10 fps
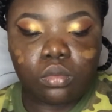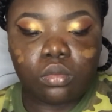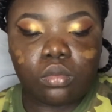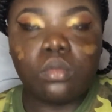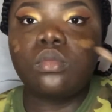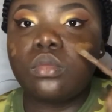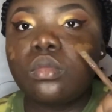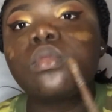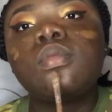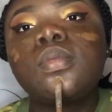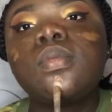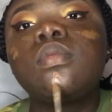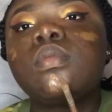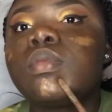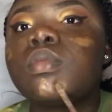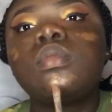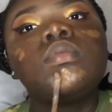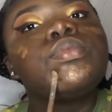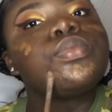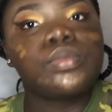I use a small
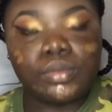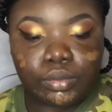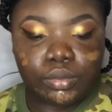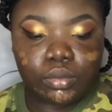brush